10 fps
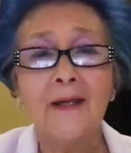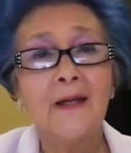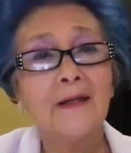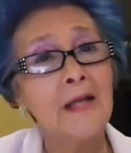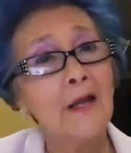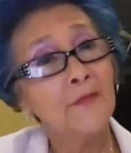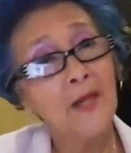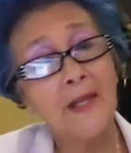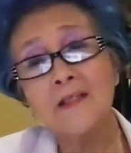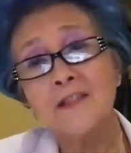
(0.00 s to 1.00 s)
Now,
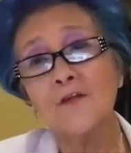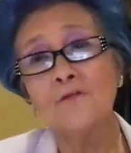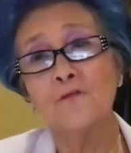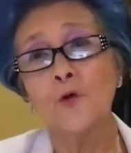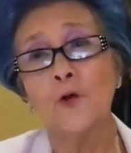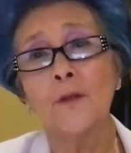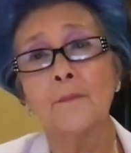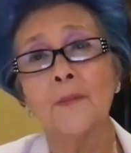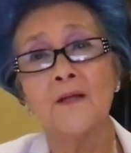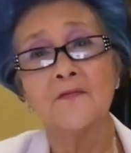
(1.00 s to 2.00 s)
that is a
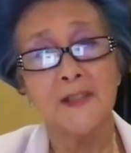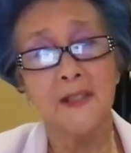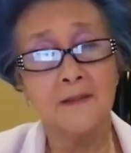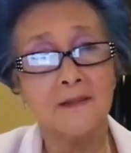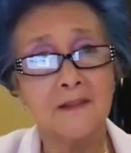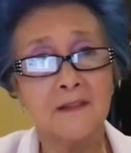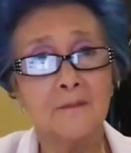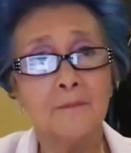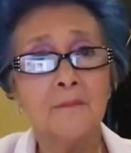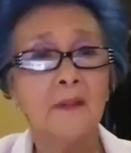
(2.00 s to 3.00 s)
form of
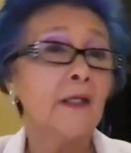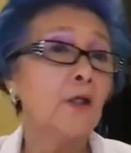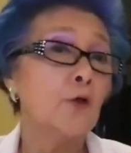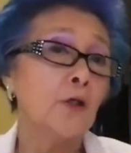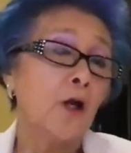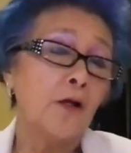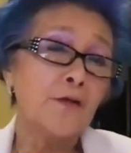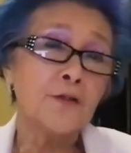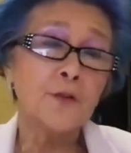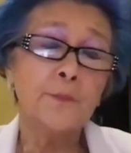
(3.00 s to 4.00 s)
sexism, and it could
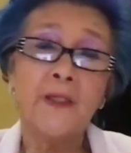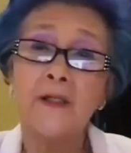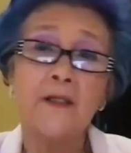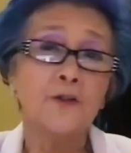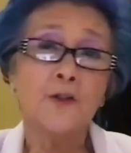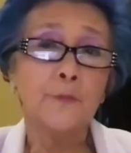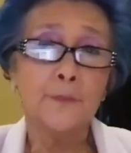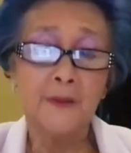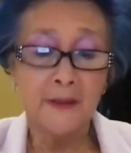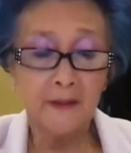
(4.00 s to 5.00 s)
also be
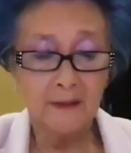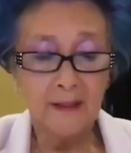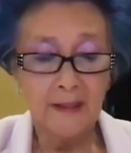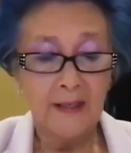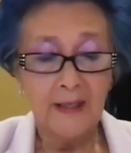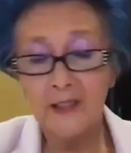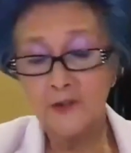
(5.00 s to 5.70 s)
interpreted as